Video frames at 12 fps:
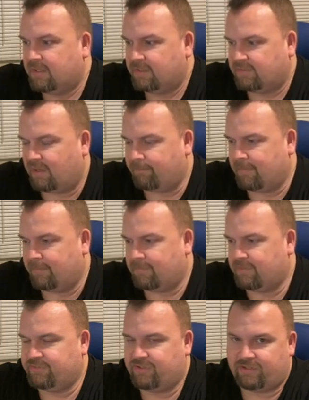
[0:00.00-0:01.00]
Top
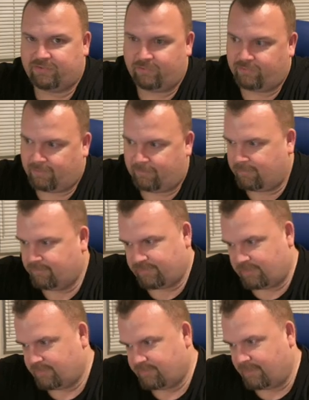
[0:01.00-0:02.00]
members, you can see what the top members
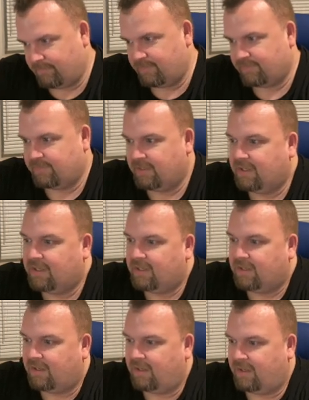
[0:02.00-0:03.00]
are, it's
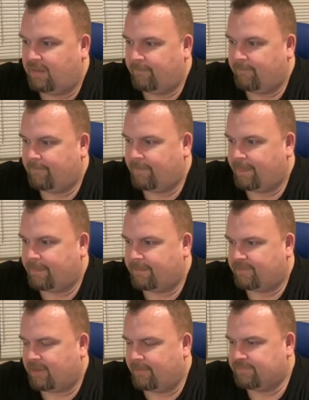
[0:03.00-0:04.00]
obvious.
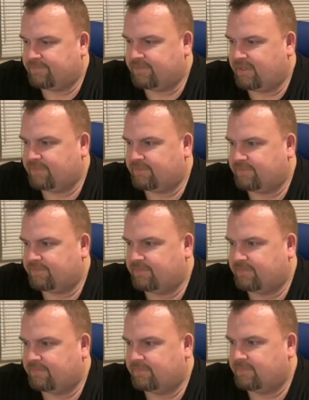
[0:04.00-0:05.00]
Top sets,
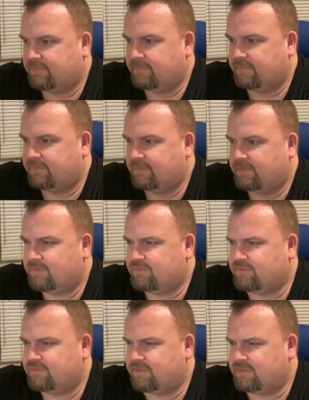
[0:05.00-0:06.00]

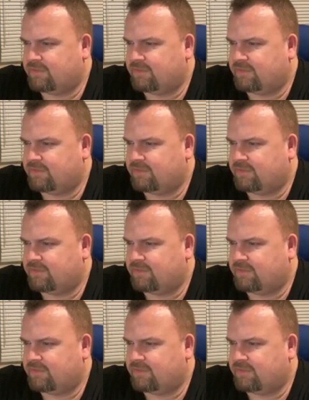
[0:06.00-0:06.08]
interesting,